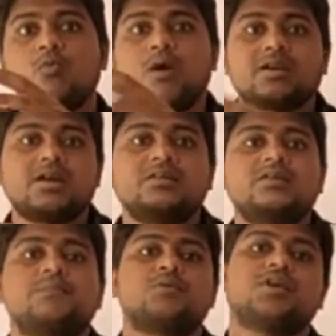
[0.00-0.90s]
One
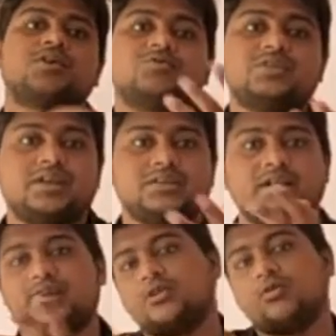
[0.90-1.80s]
country protect with
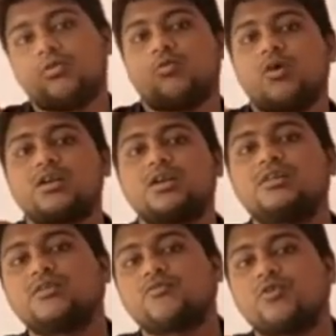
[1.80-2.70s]
another country, or one
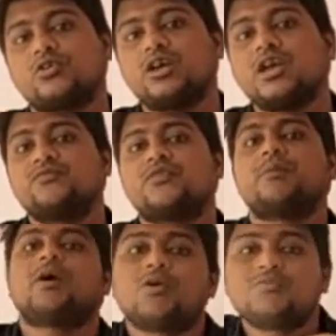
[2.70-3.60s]
country fought in
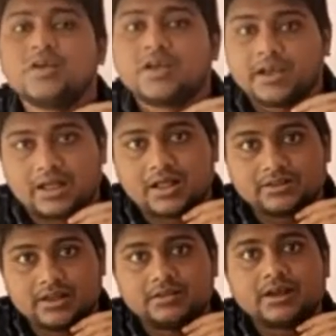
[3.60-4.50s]
favor of
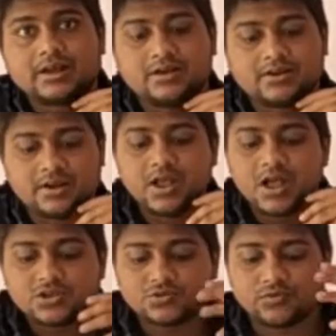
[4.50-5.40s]
another country.
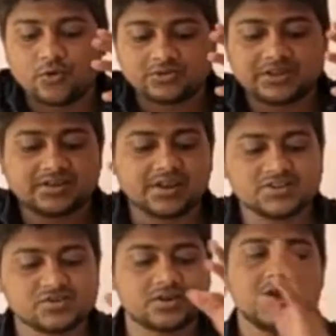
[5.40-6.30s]
So for that
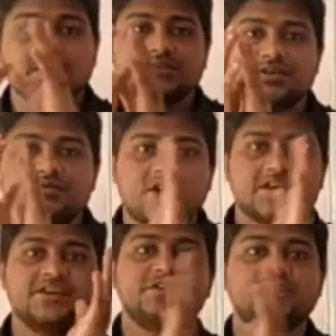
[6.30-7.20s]
reason, they
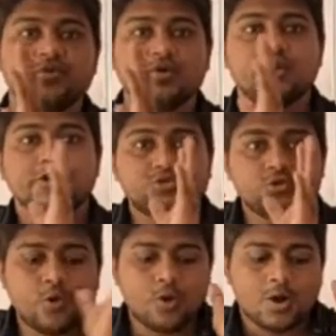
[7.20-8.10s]
divided into
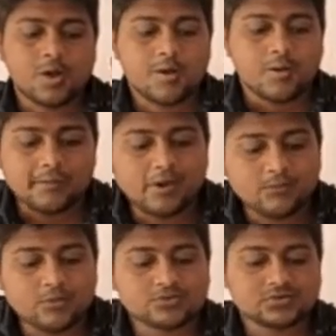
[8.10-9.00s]
two
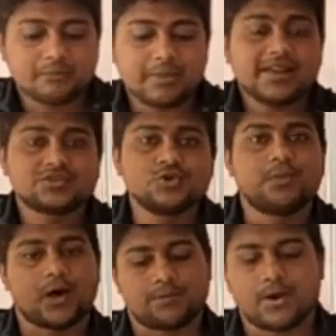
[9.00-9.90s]
main
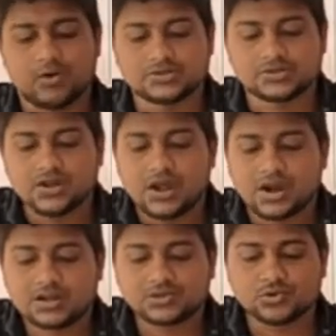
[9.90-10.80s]
superpowers.
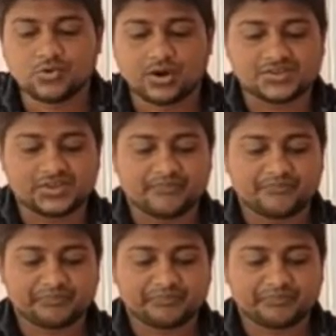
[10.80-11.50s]
Understood what I said?